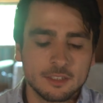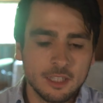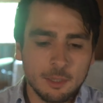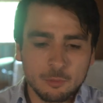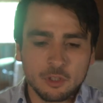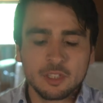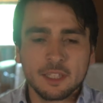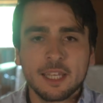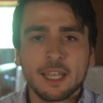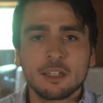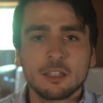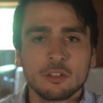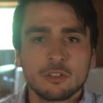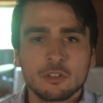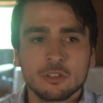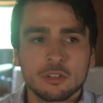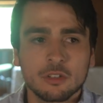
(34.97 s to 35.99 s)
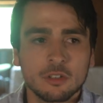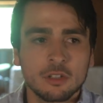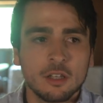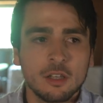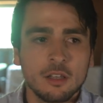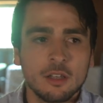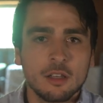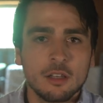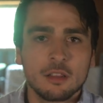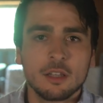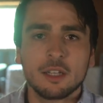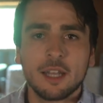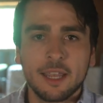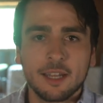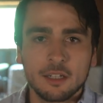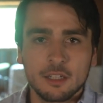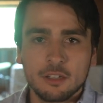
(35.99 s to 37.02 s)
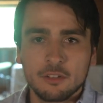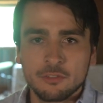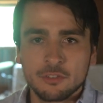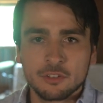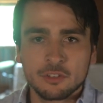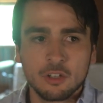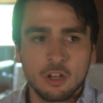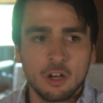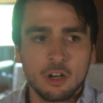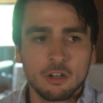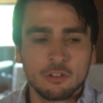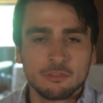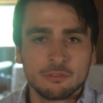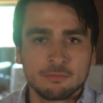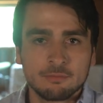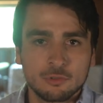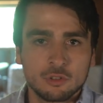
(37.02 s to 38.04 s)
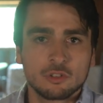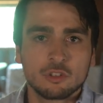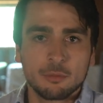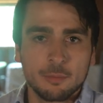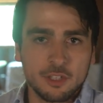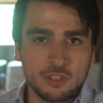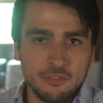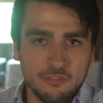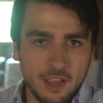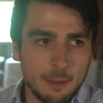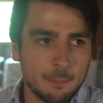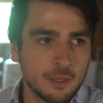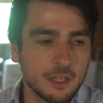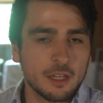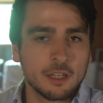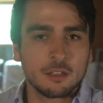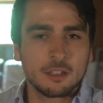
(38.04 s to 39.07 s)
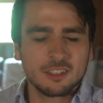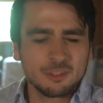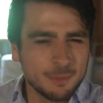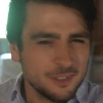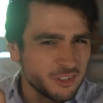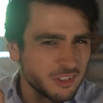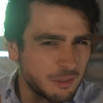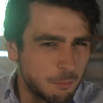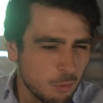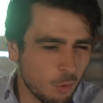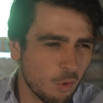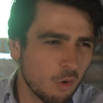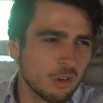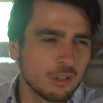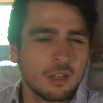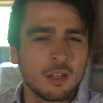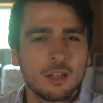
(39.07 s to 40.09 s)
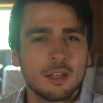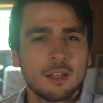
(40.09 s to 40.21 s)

And I'm going to get into the negatives of too much fapping and especially porn,